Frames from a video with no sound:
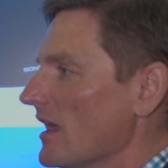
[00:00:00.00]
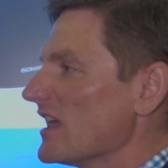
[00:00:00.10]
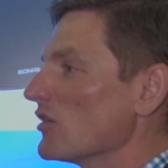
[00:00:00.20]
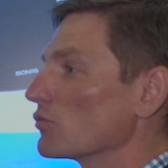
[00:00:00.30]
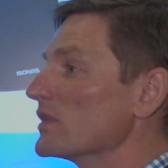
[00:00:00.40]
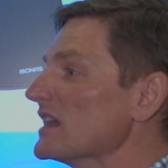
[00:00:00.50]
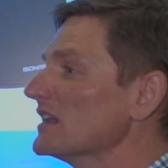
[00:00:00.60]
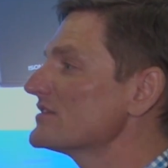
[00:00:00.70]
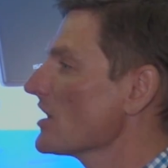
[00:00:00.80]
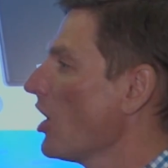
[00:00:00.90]
It
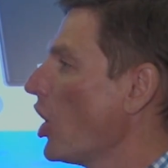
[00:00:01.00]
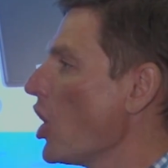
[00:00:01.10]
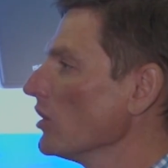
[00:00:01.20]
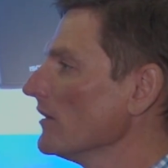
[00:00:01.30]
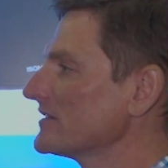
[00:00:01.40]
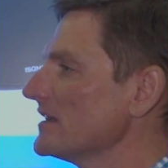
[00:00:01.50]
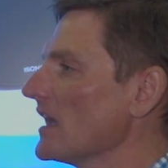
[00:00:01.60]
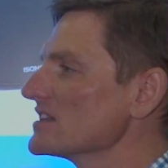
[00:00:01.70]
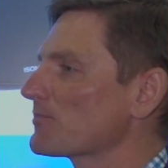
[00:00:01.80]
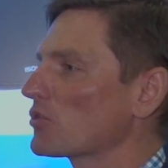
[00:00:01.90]
reads all of
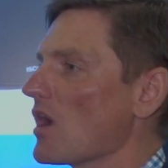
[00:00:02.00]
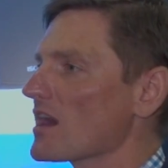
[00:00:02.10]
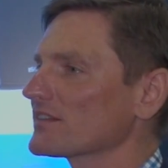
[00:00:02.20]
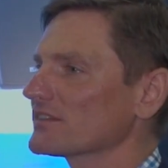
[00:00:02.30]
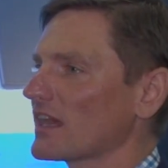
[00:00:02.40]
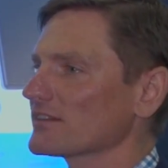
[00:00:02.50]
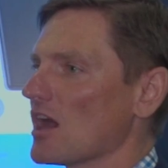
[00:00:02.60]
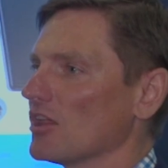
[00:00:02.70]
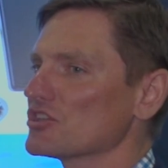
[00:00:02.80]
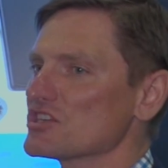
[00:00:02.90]
today's prox
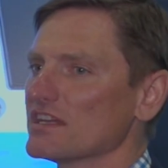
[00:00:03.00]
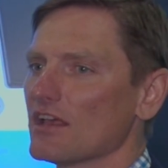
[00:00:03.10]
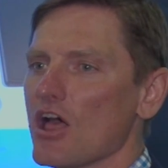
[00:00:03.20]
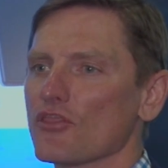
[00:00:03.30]
technology,